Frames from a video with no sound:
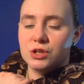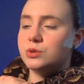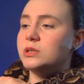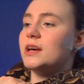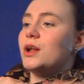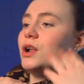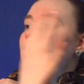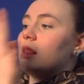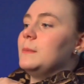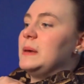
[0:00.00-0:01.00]
So take a look
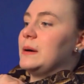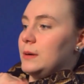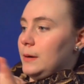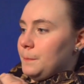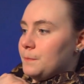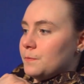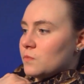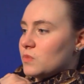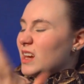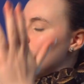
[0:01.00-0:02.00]
in the mirror,
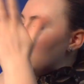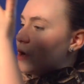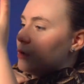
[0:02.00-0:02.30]
admire